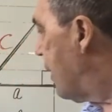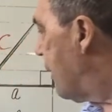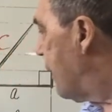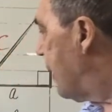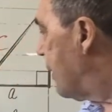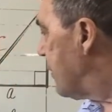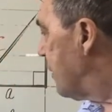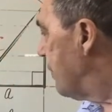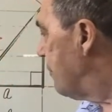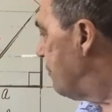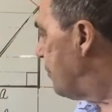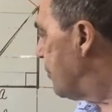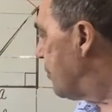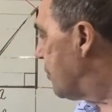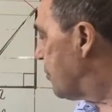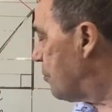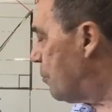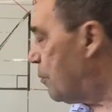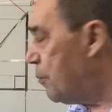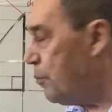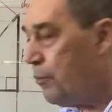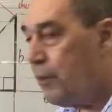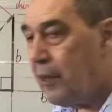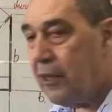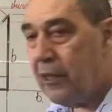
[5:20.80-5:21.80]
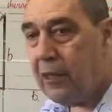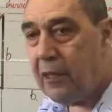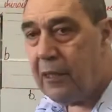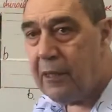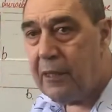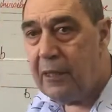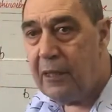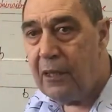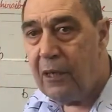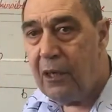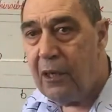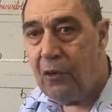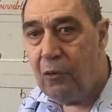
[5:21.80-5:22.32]
are divisible by
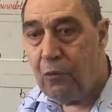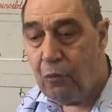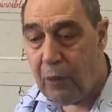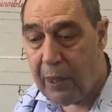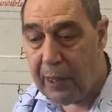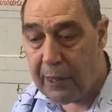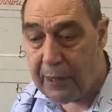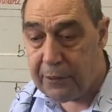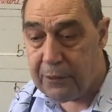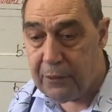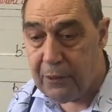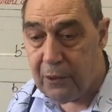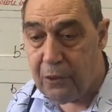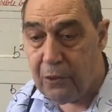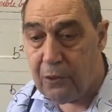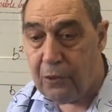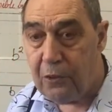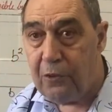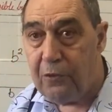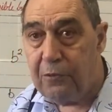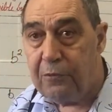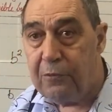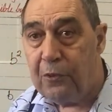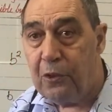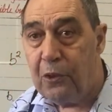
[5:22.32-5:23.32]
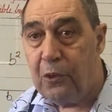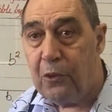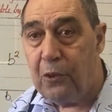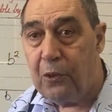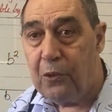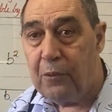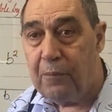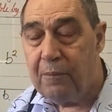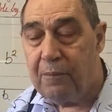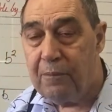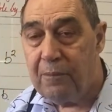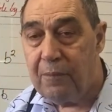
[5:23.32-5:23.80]
1 or 4.